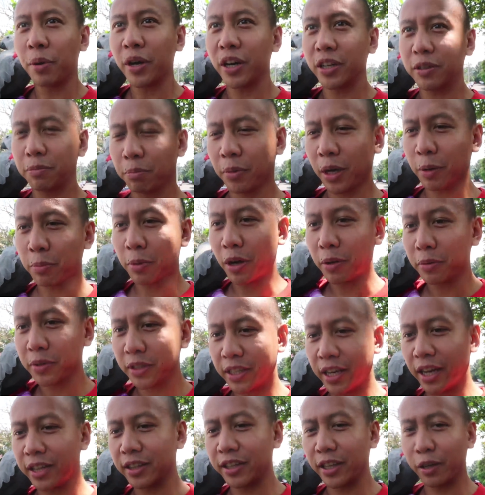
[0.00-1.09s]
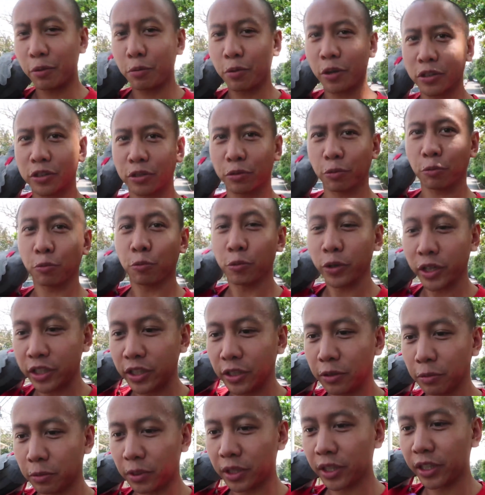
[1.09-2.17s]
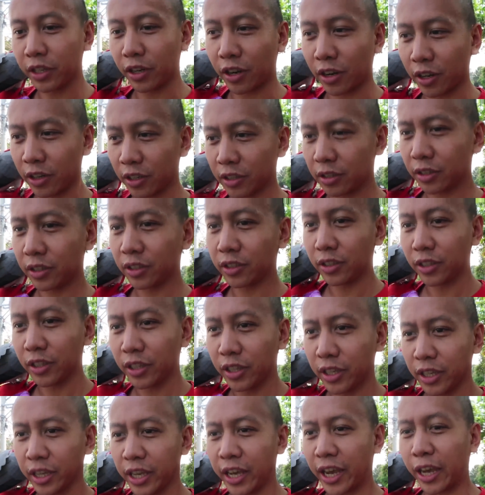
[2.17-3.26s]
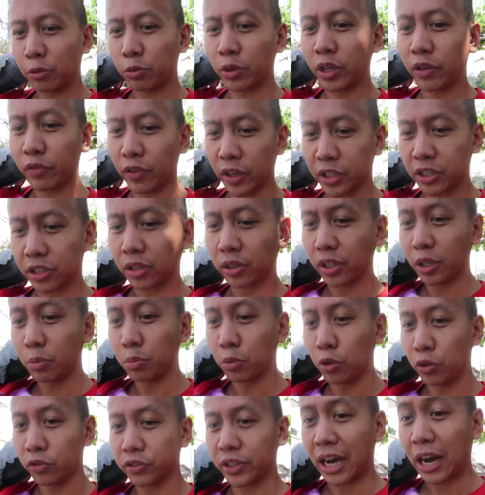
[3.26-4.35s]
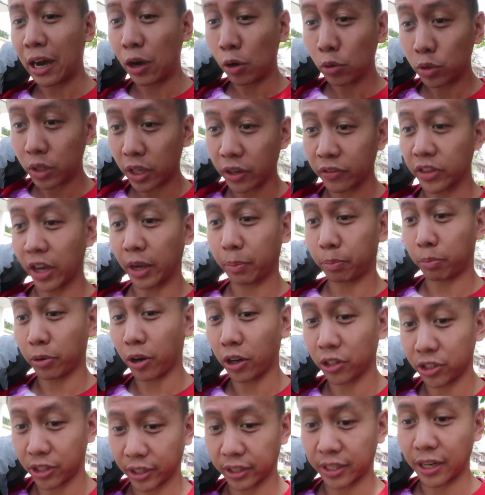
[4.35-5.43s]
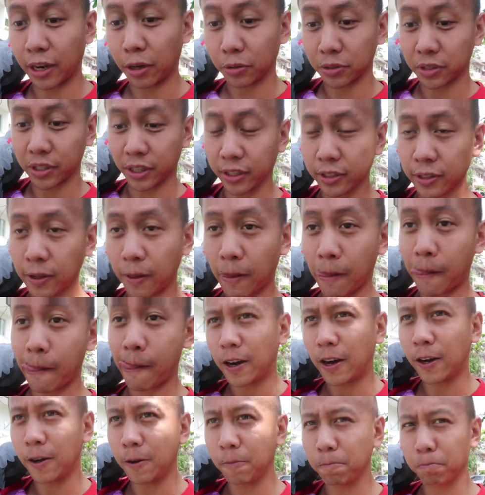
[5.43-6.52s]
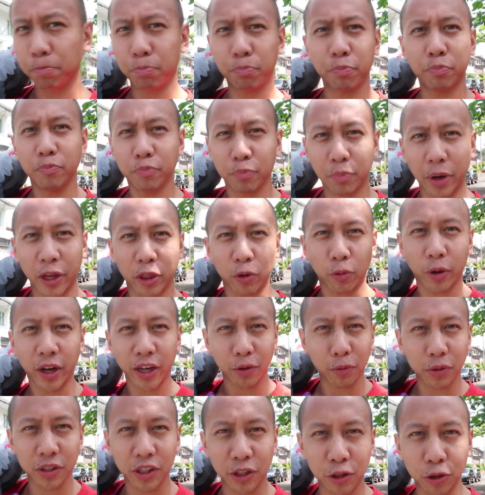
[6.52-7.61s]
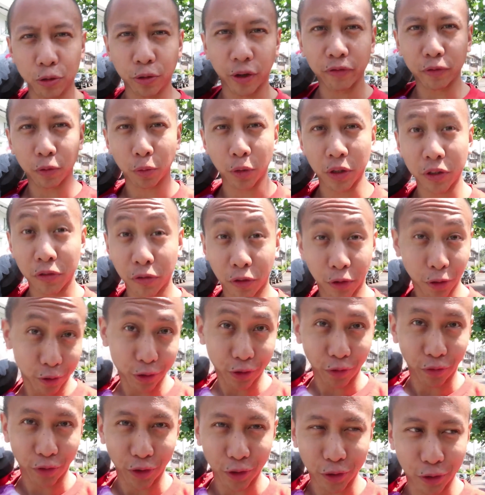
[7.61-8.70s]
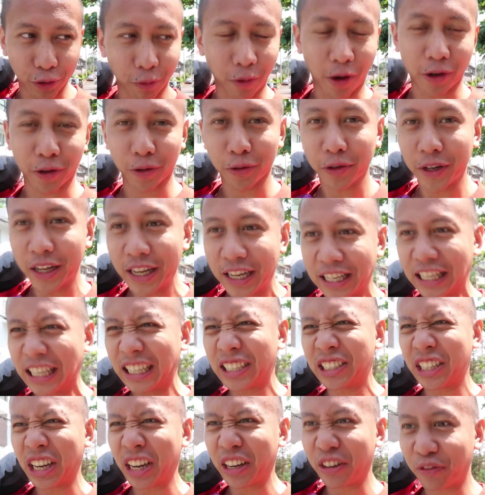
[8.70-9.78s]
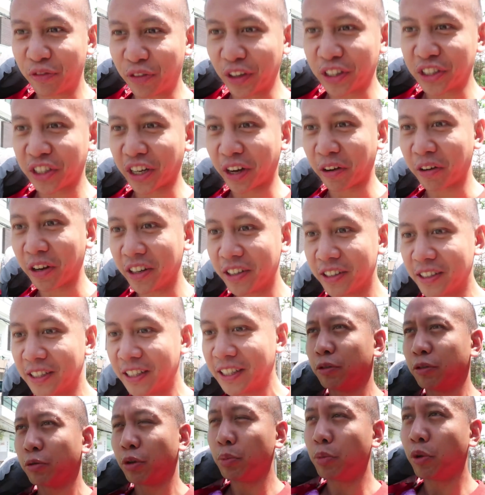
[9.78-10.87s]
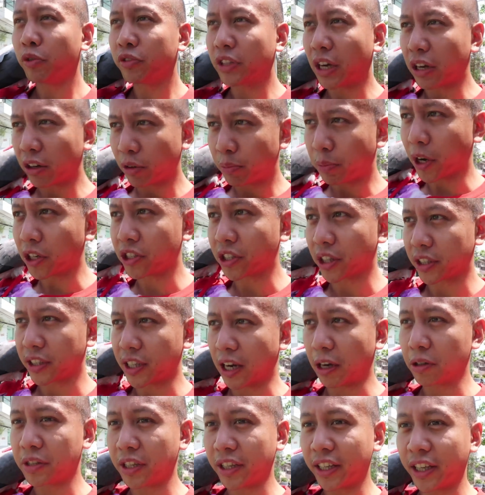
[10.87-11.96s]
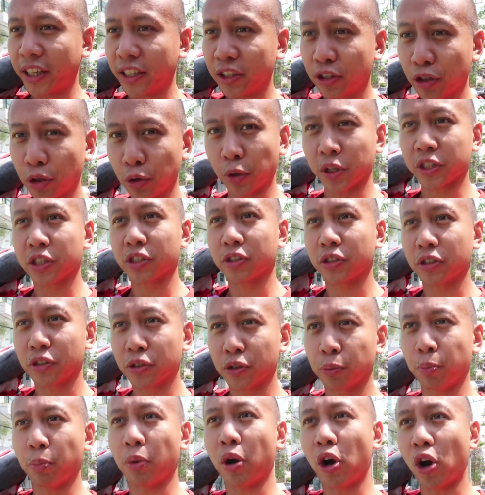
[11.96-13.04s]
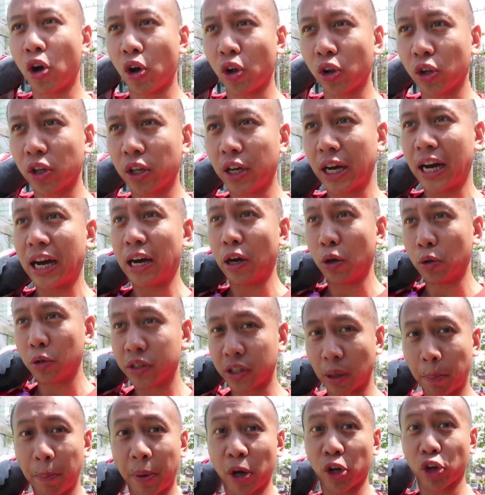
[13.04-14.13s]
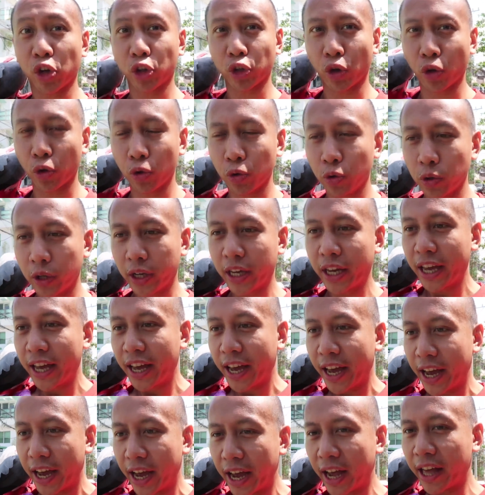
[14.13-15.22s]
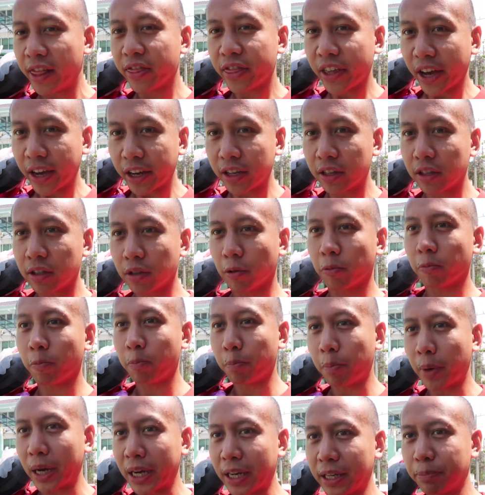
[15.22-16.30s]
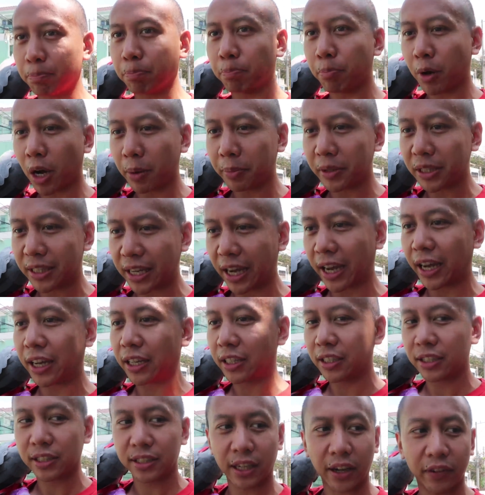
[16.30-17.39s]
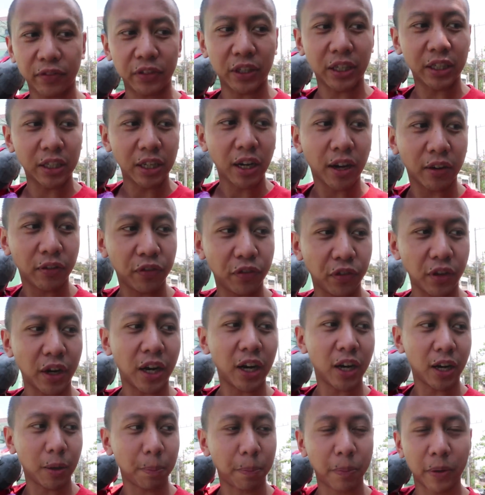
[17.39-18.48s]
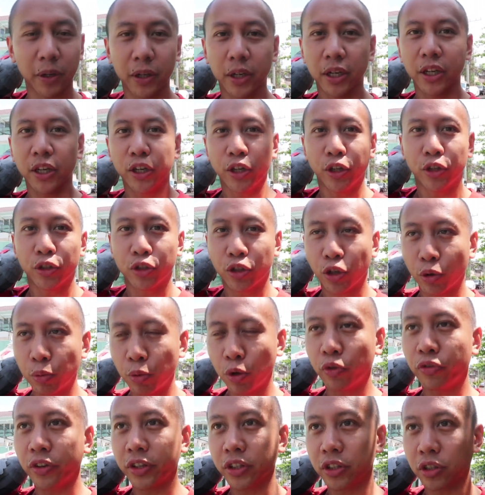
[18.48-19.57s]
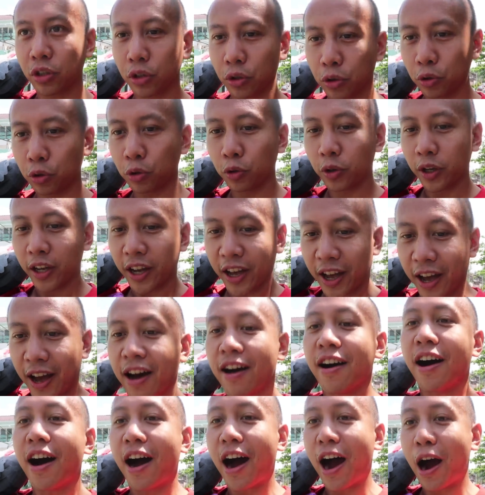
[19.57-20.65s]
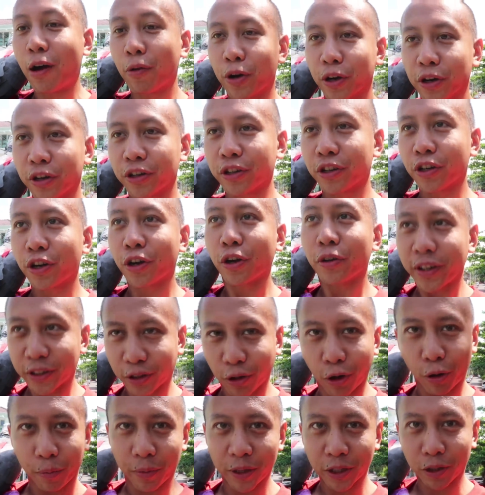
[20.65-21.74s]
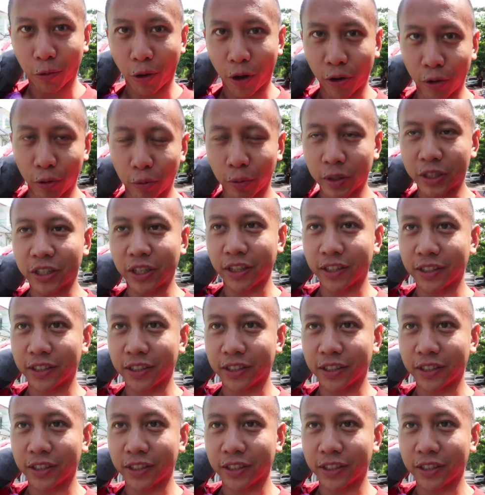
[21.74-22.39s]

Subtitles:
But my mom and dad, they worked really, really hard. And we eventually moved out of that project housing. By the way, it was in Driftwood, for those of you in Toronto, like Jane and Finch area. We moved out of project housing into a small house, a bungalow. And then my mom and dad saved enough up to move into our current home in Toronto, which